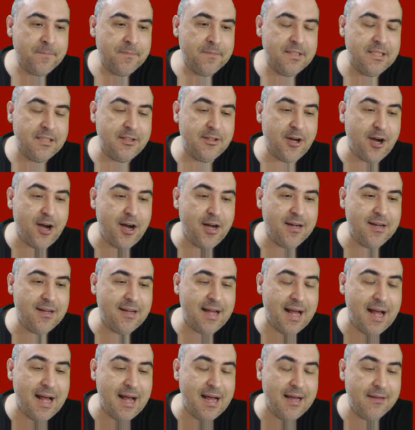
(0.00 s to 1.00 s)
the
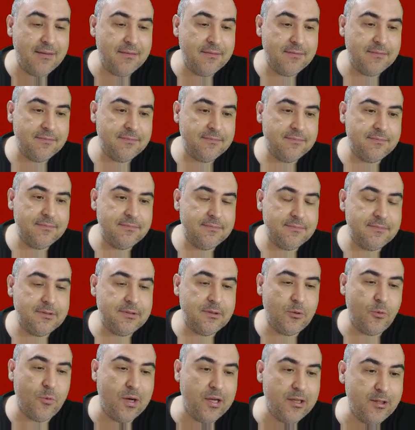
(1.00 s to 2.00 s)
dog,
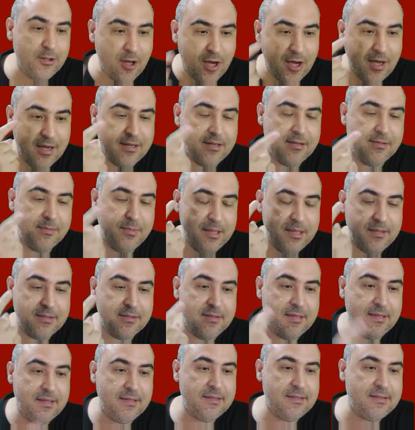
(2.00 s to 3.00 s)
one dog,
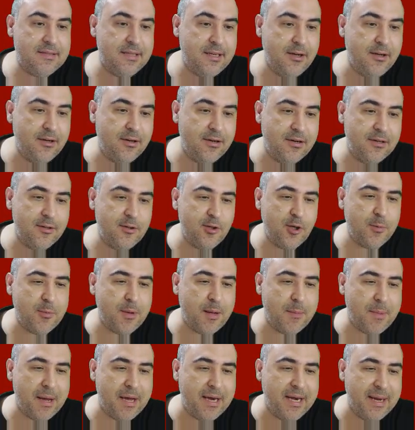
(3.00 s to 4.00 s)
means singular,
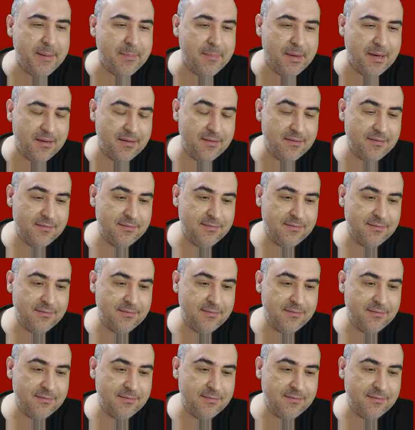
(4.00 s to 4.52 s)
nomamarema.